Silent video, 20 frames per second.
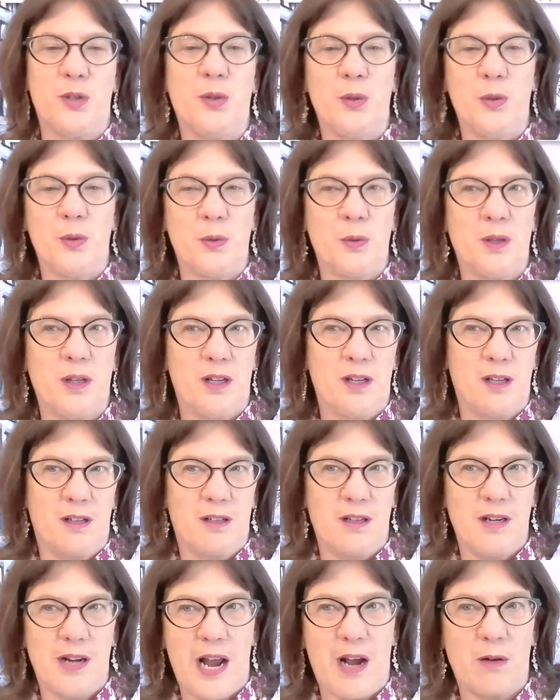to
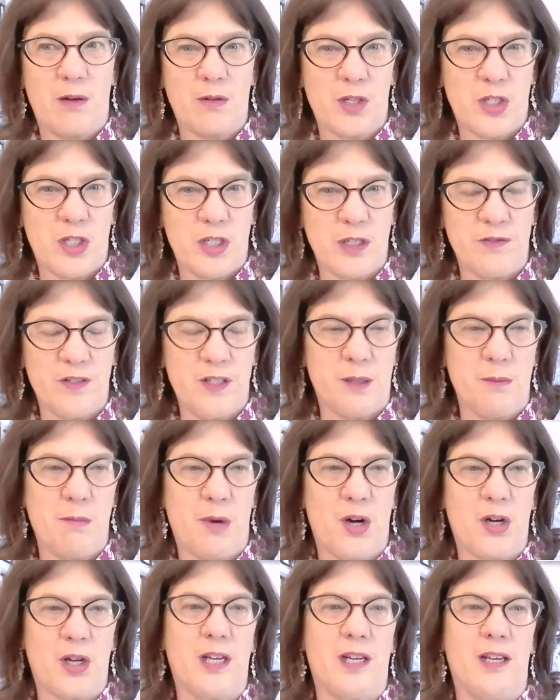now
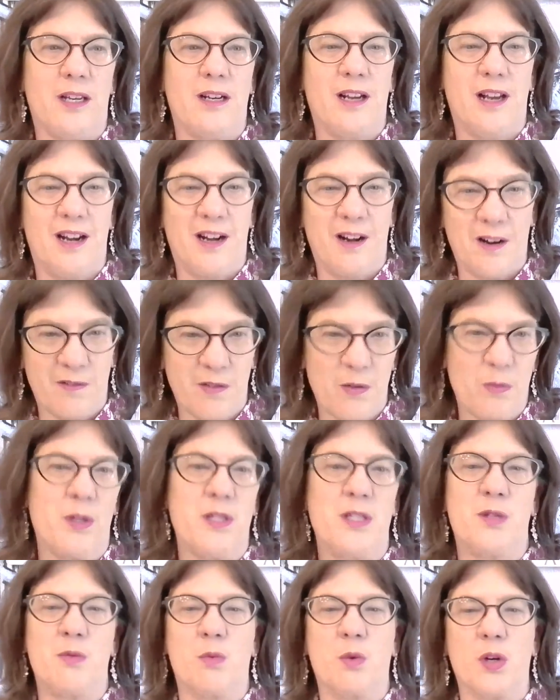shifted market and
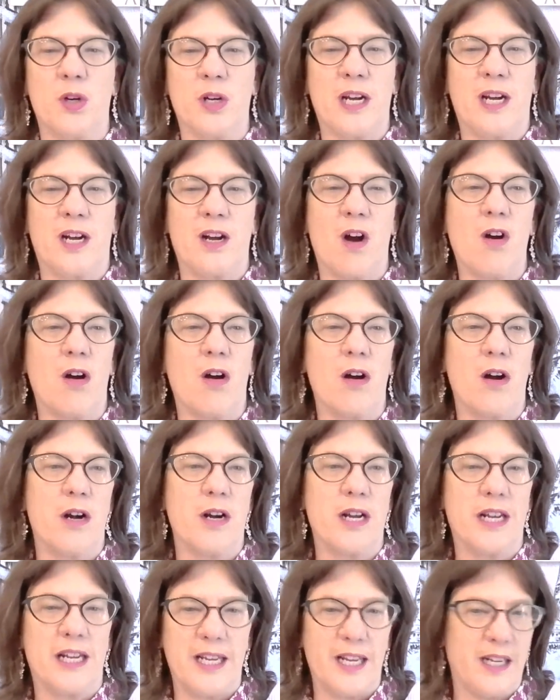everyone's working
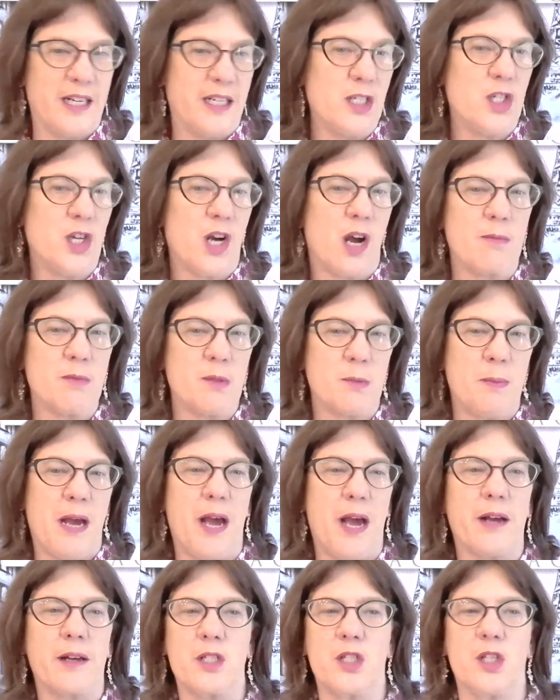hard and getting jobs
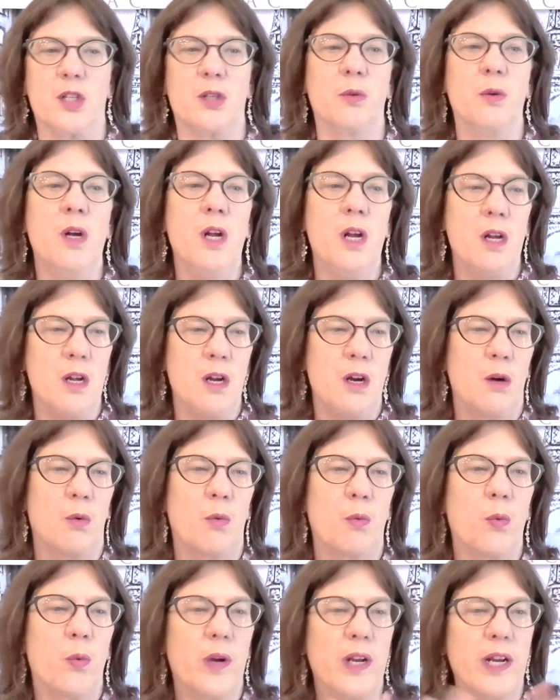back. So
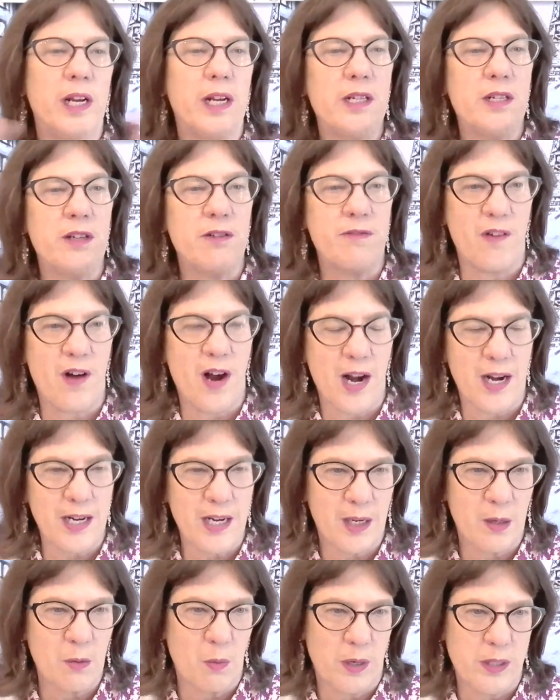
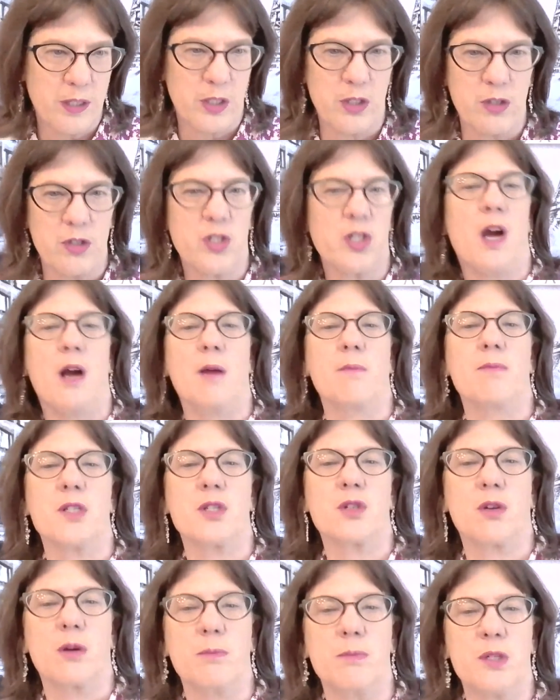redefining what's your job
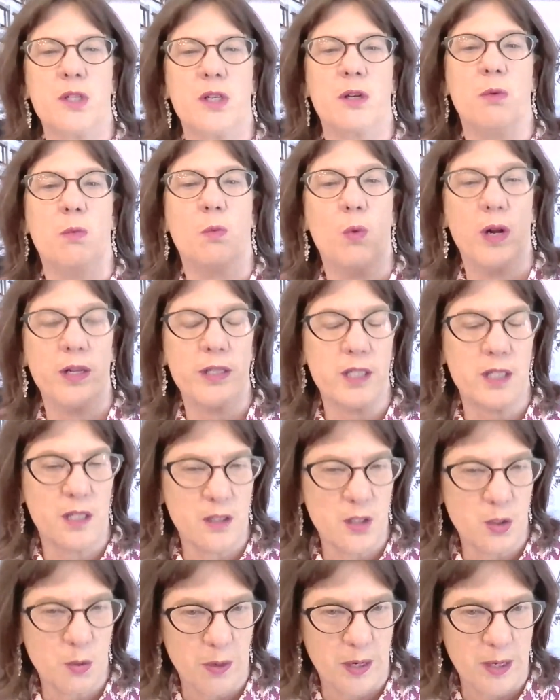description,
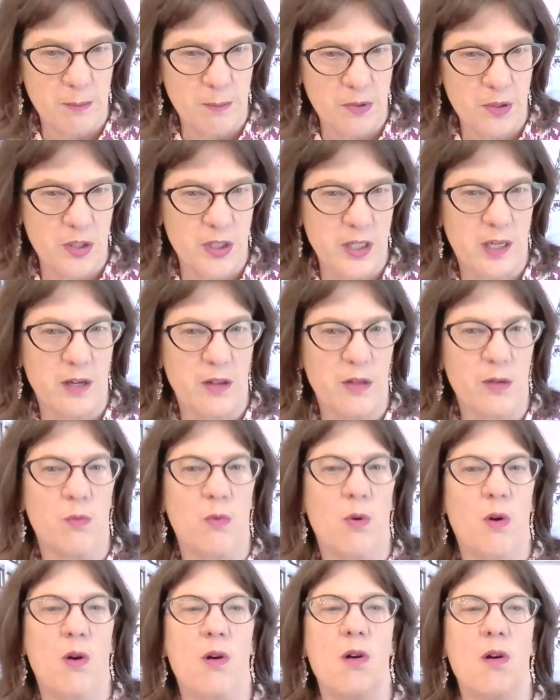what's the 20% of
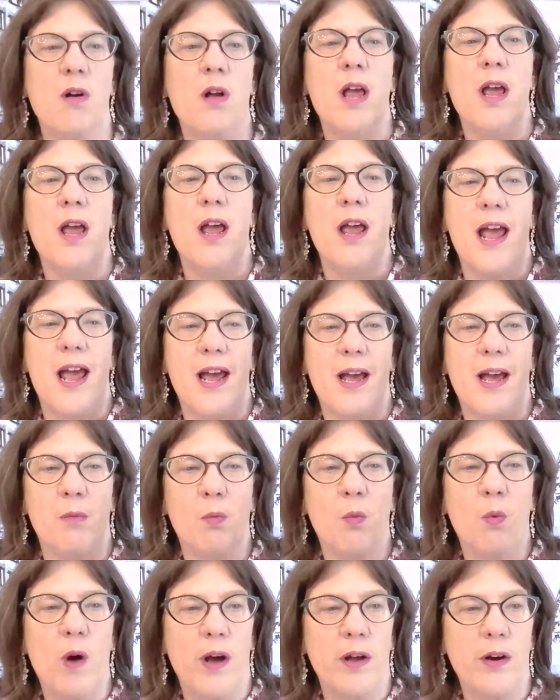the role,
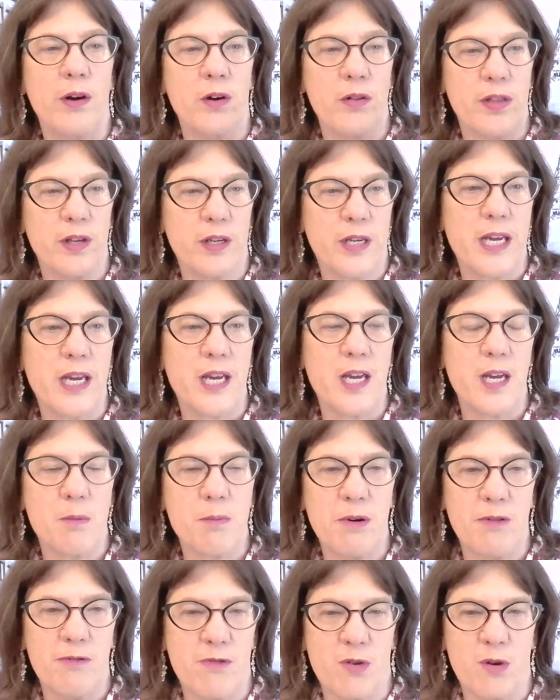and what are the
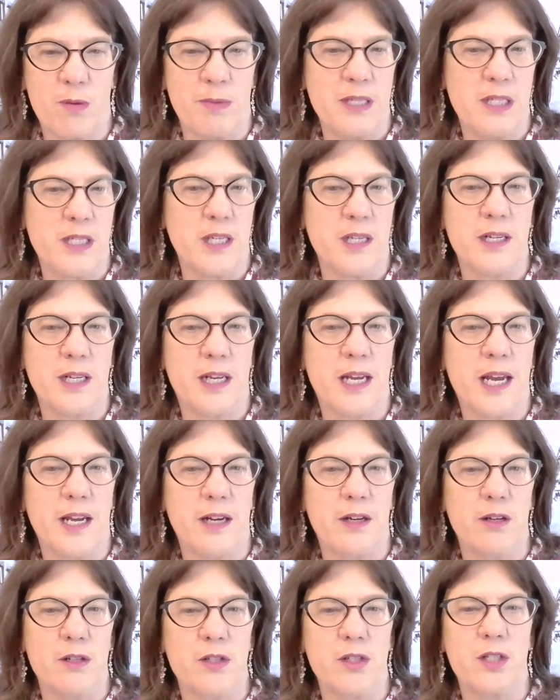key performance
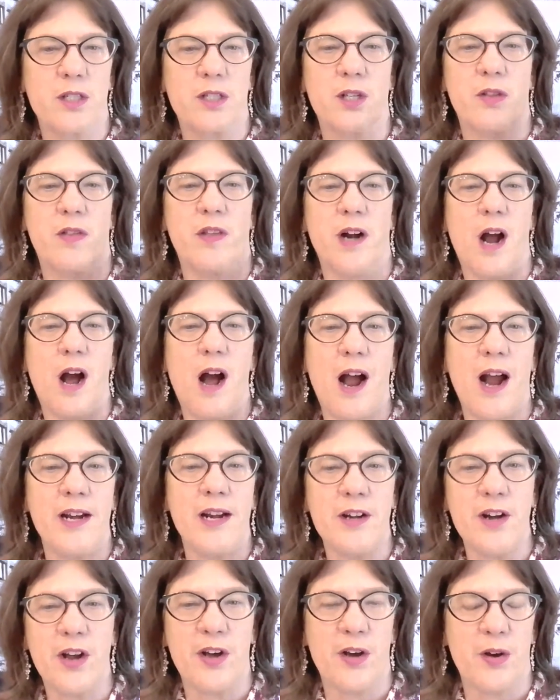indicators so that
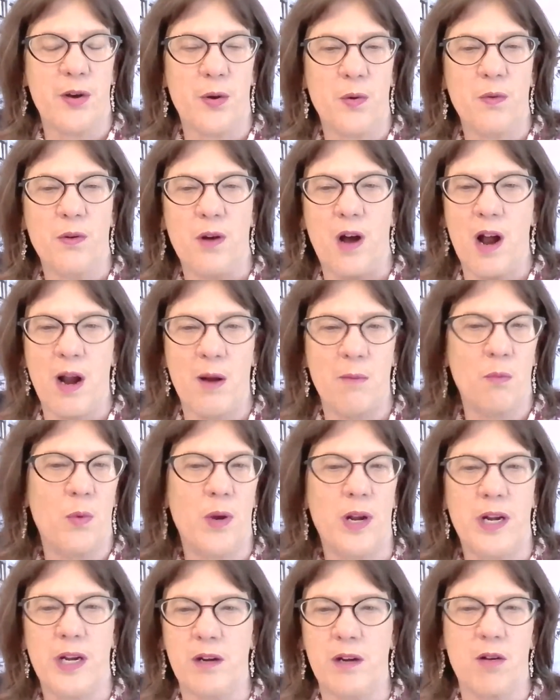I know I'm
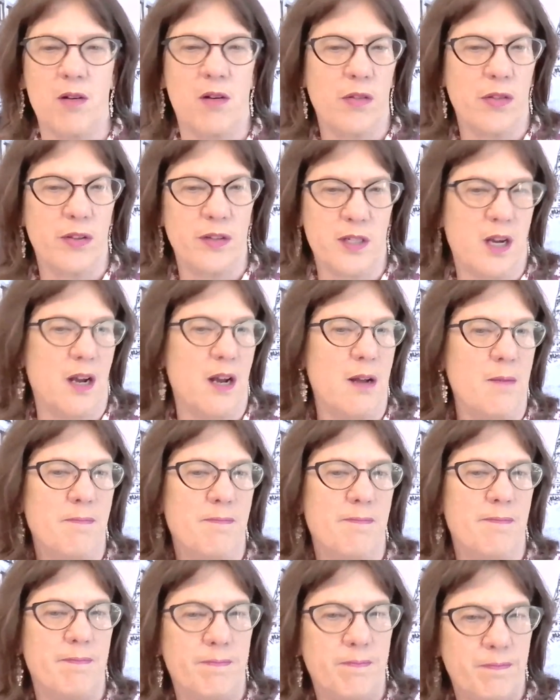winning all the
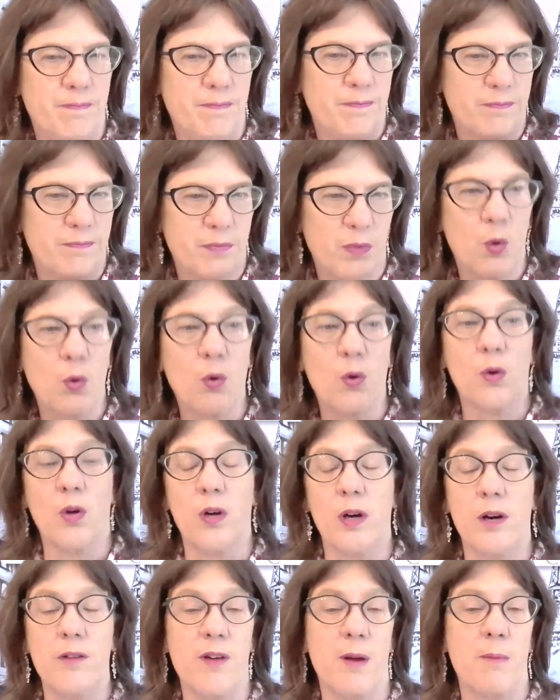time.
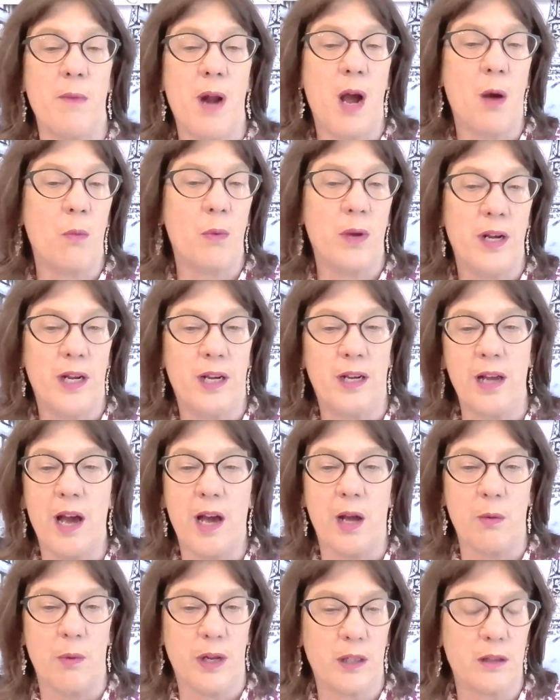Or if I'm not winning,
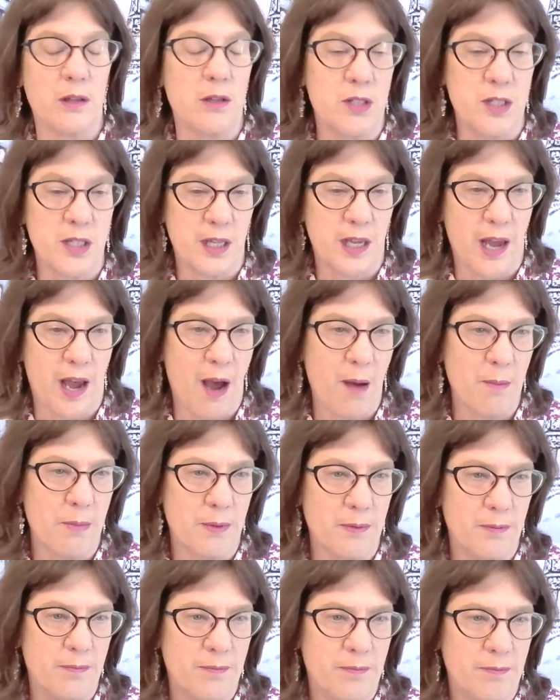how do I close the
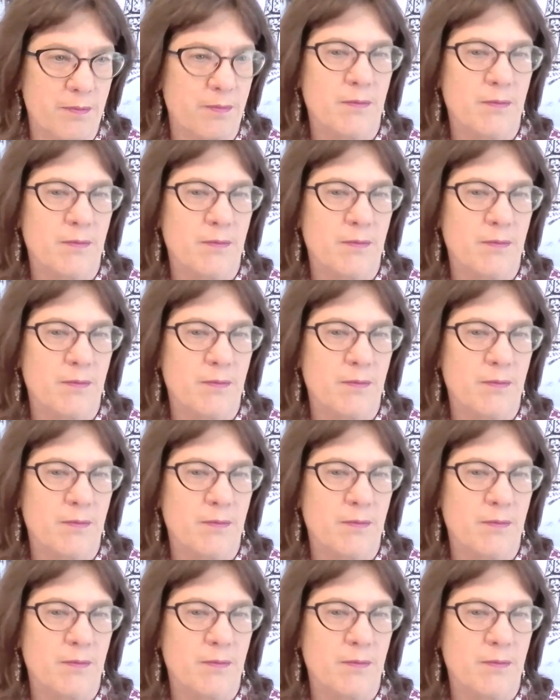gap?